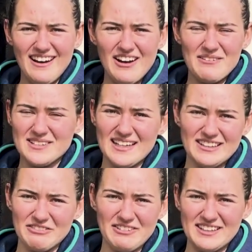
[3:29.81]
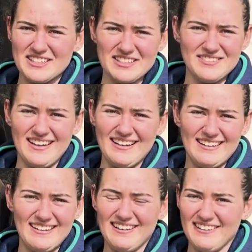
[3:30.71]
at the finish as well,
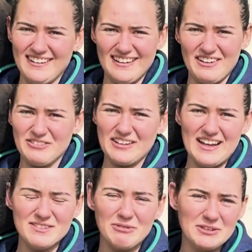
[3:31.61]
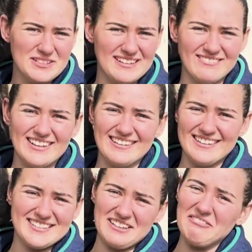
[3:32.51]
and I kind of gave one last push and then
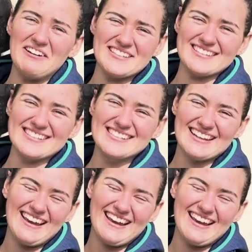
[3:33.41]
realised I wasn't.